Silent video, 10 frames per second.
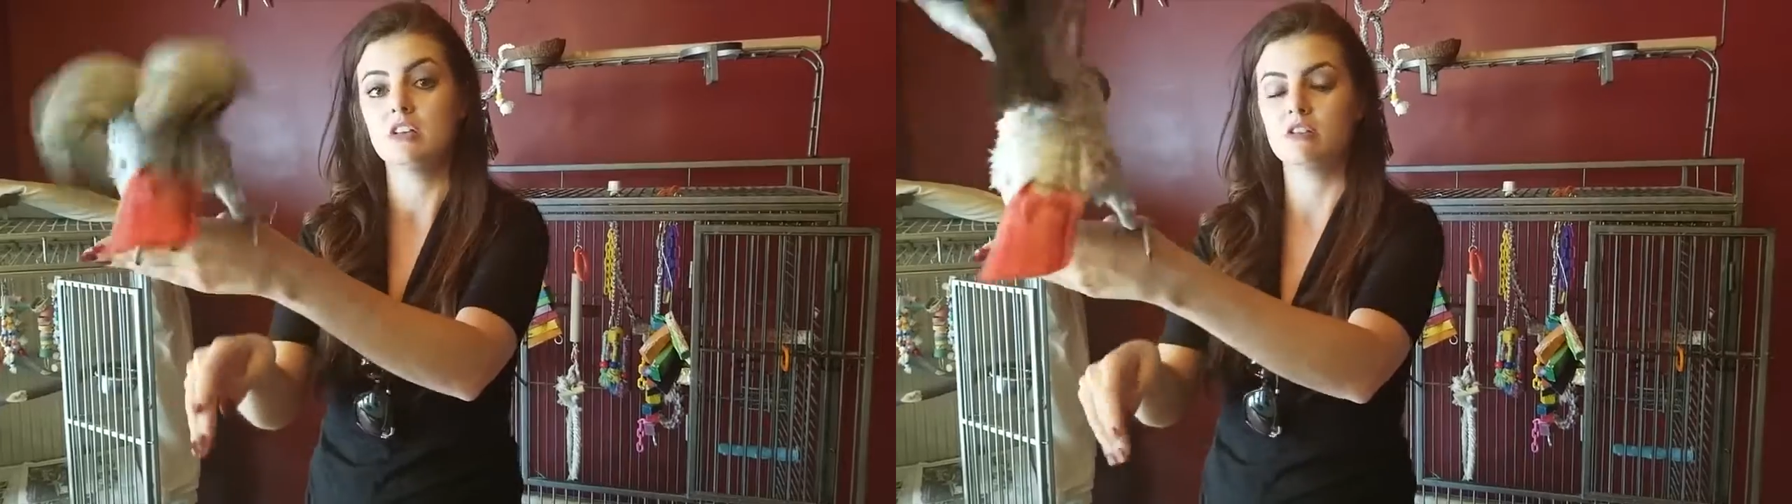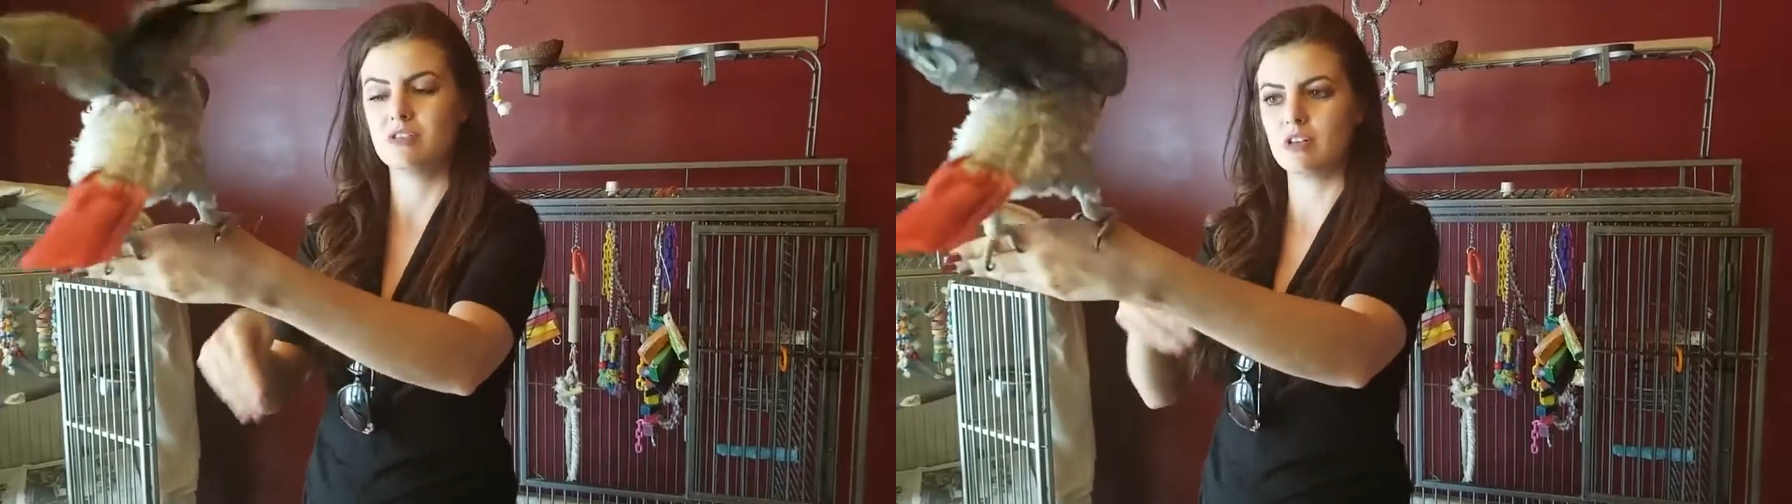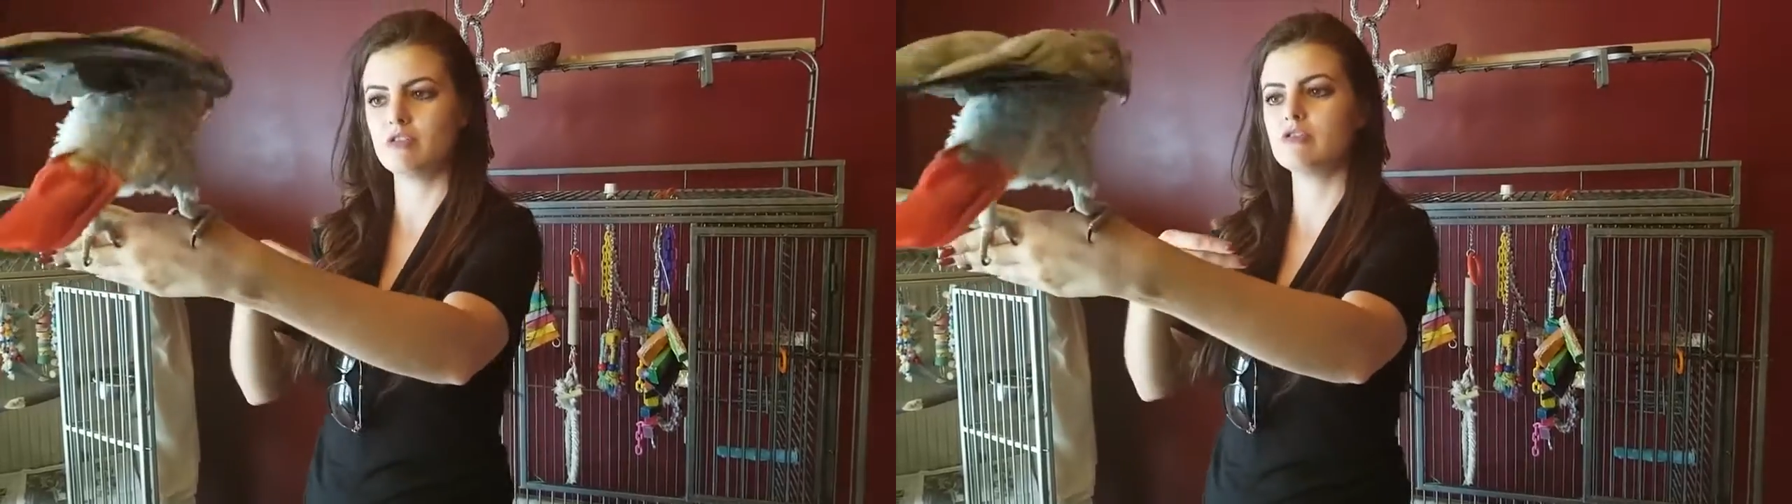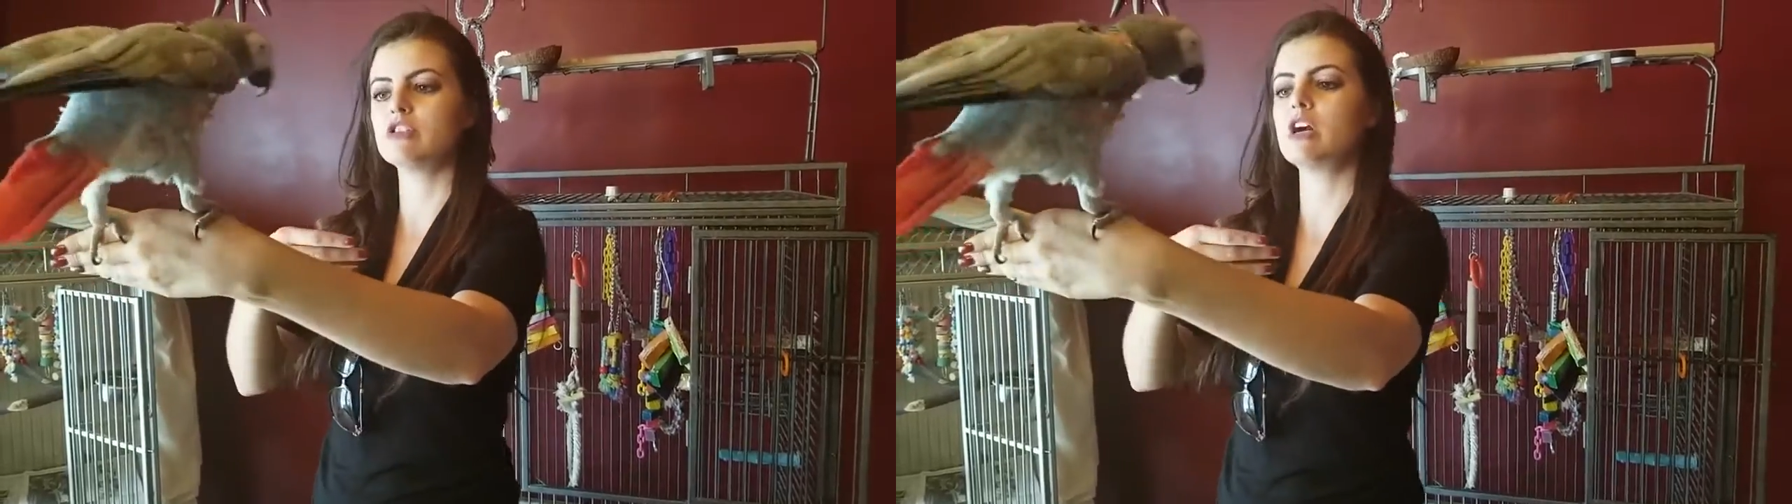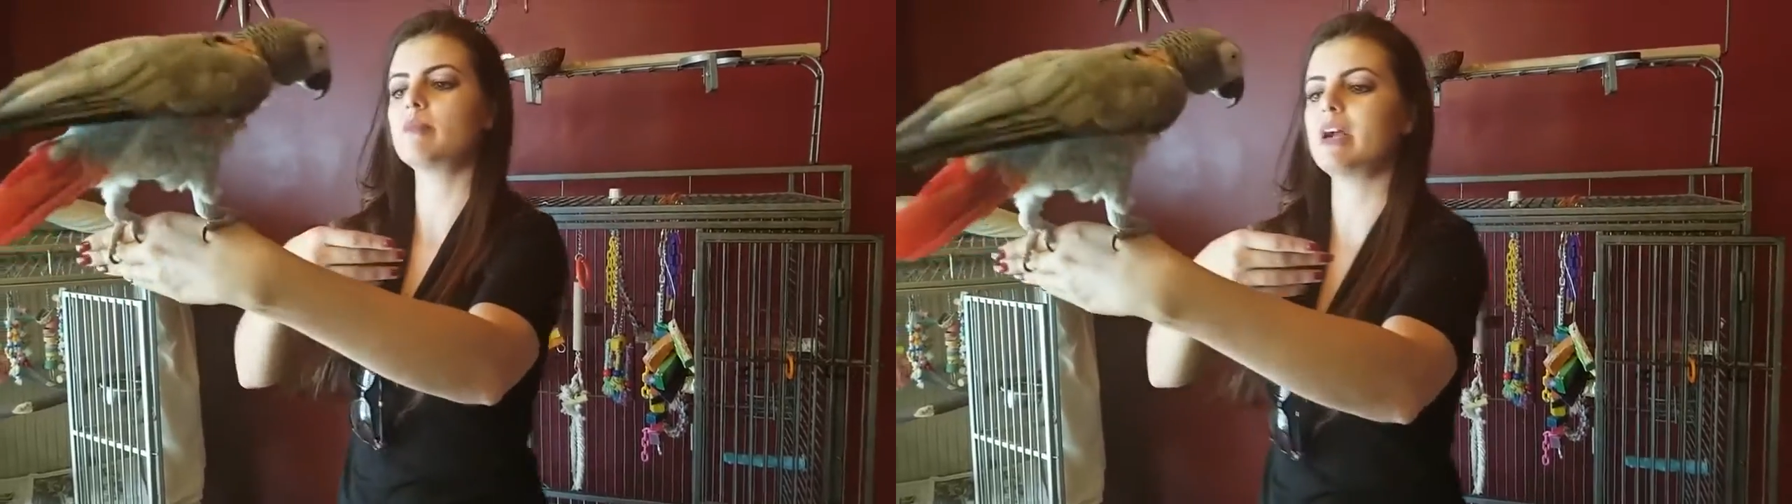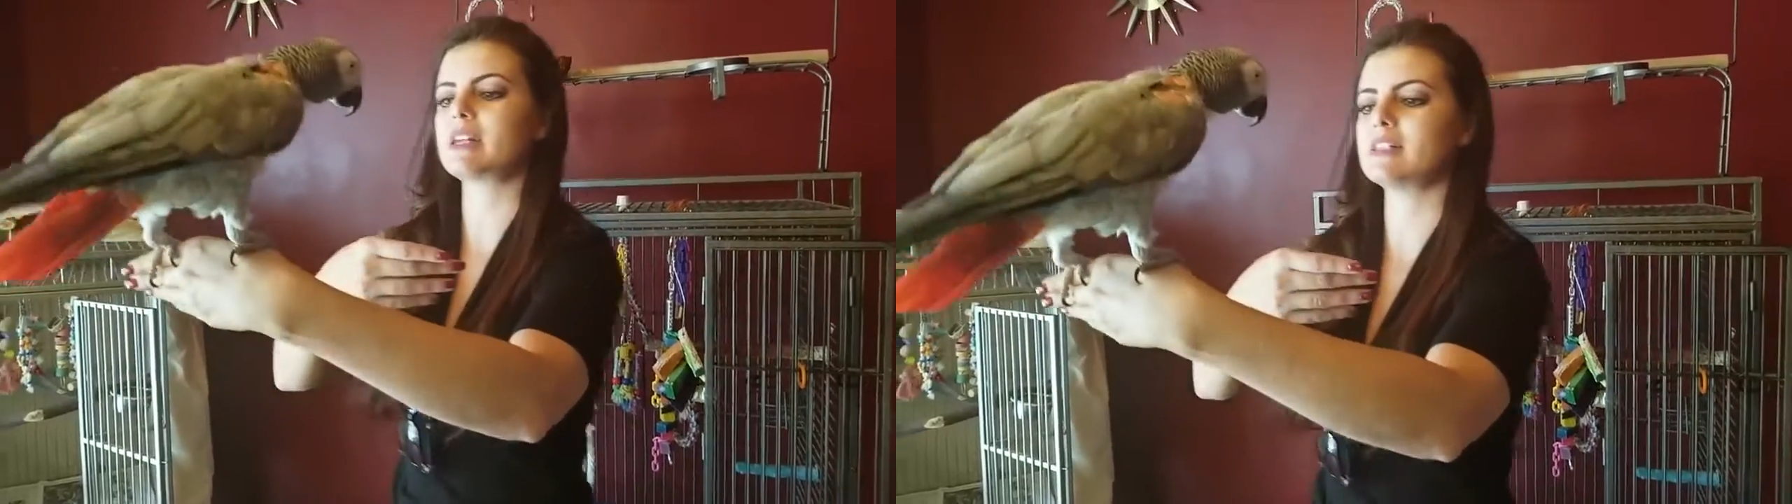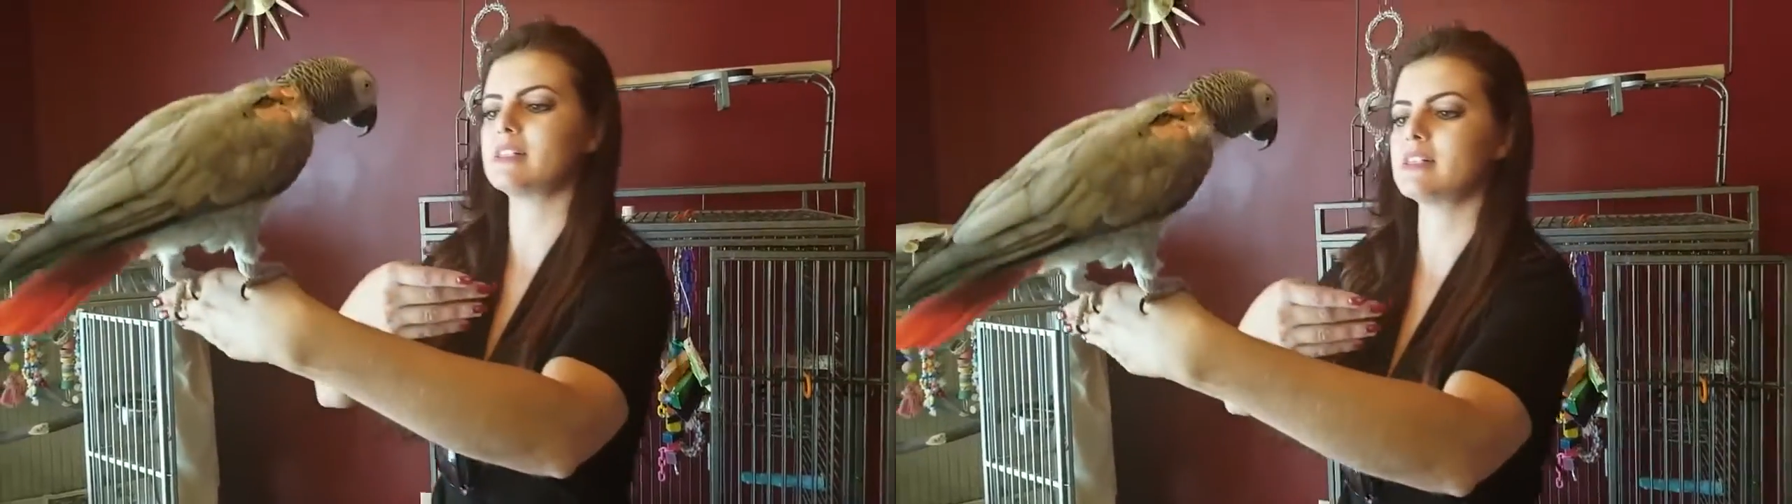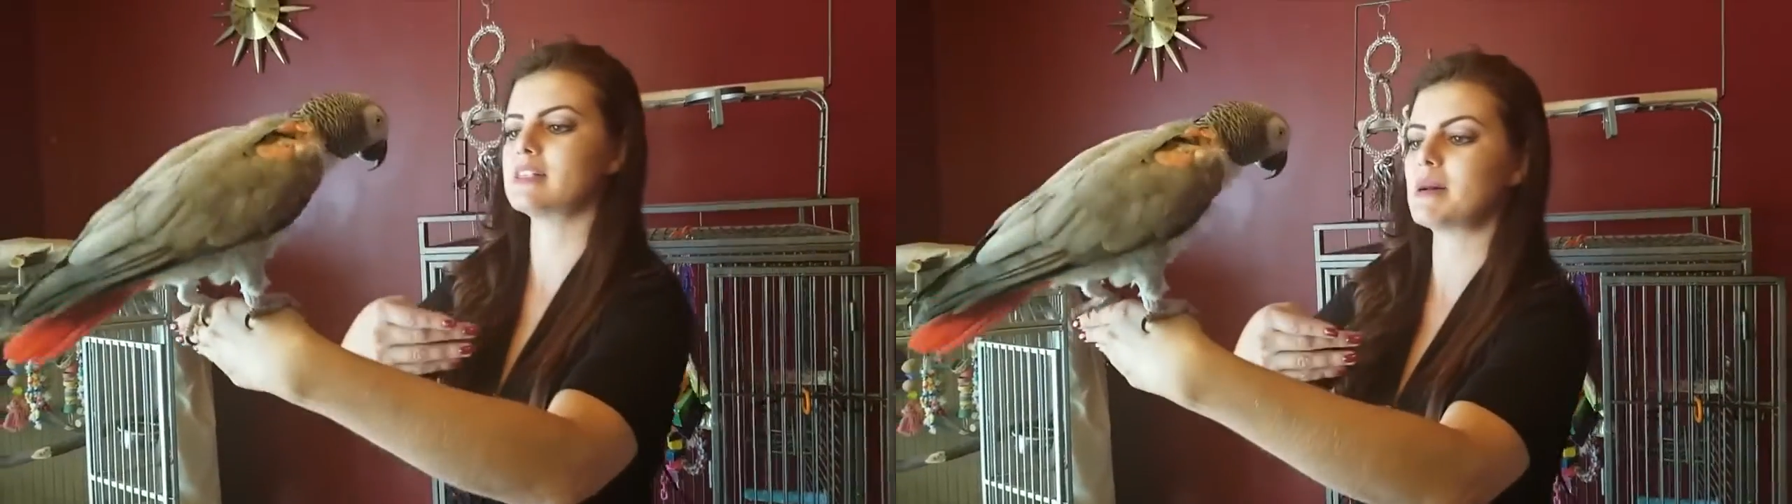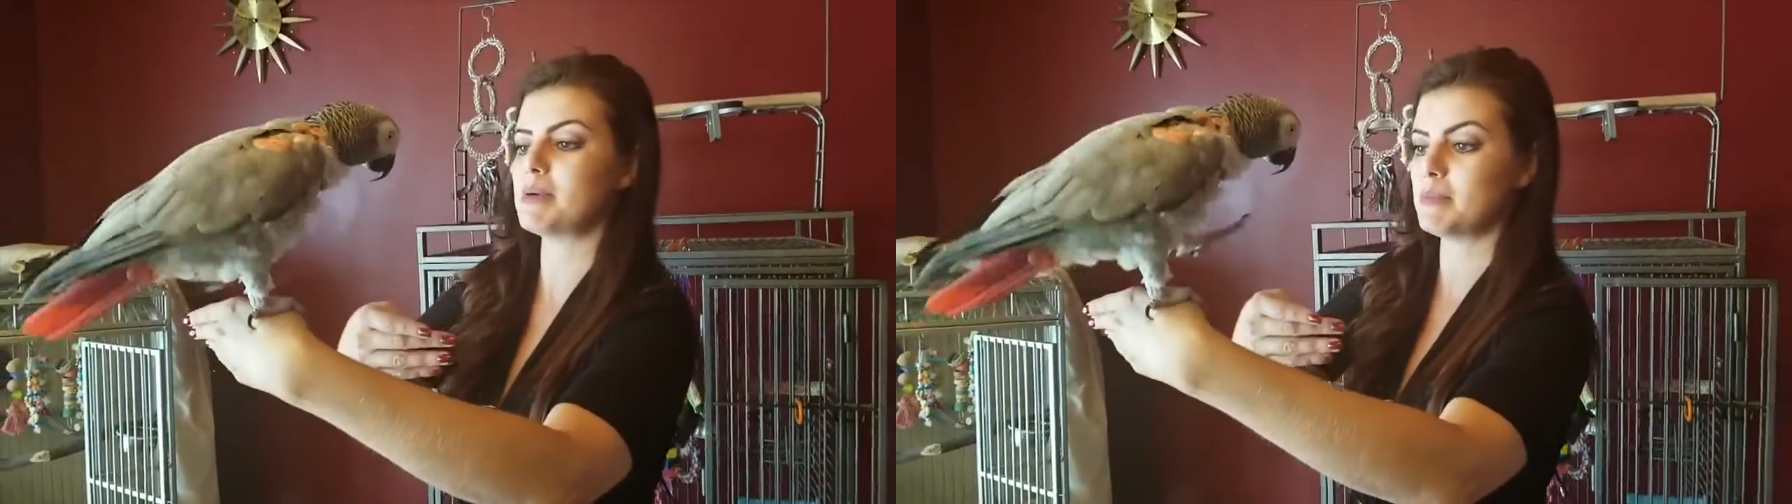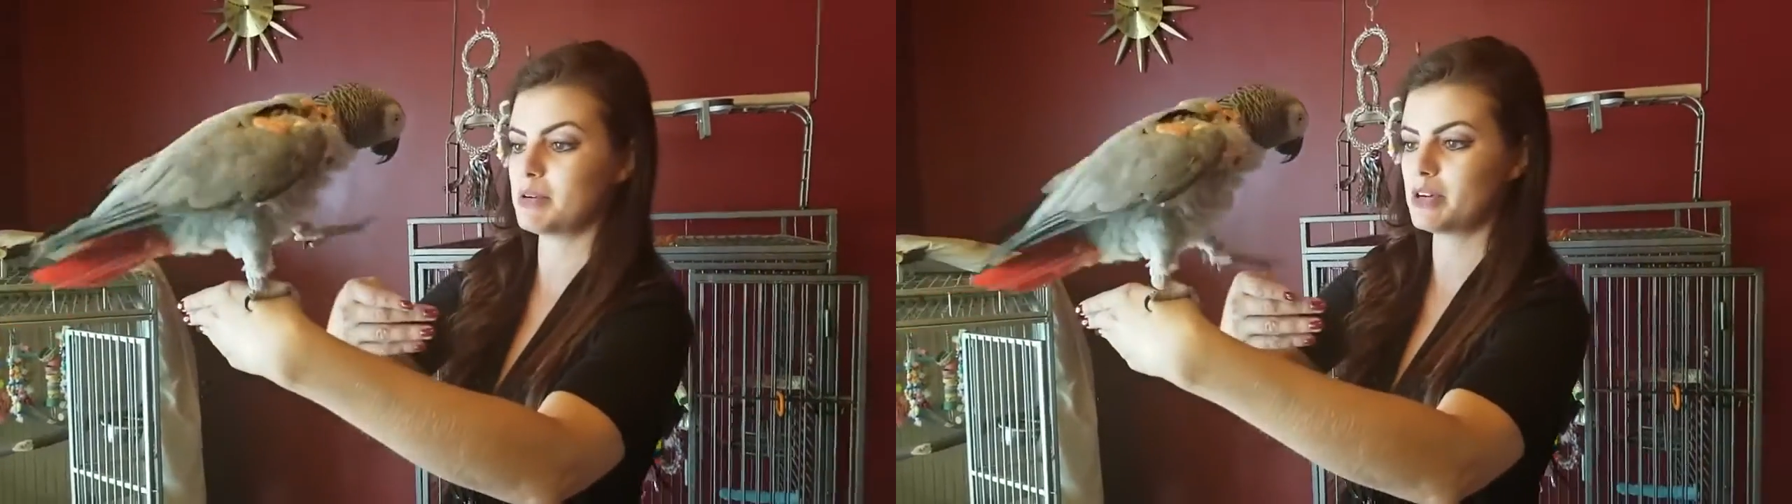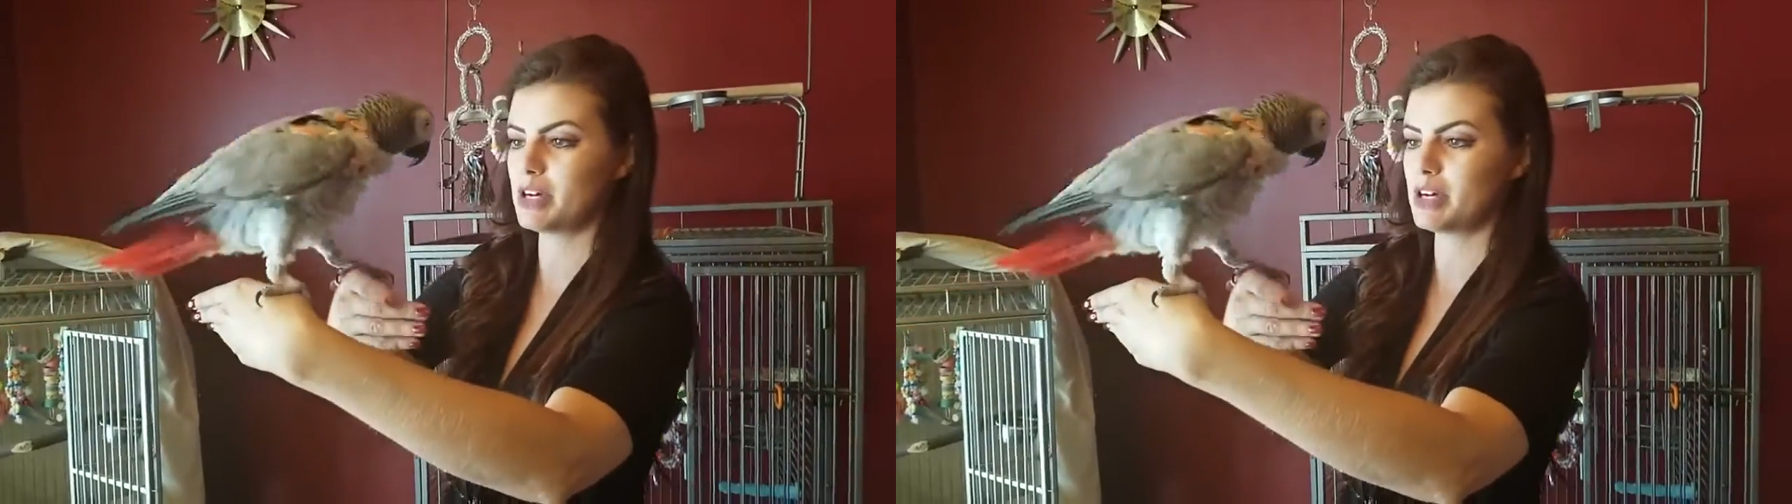so you start practicing step up.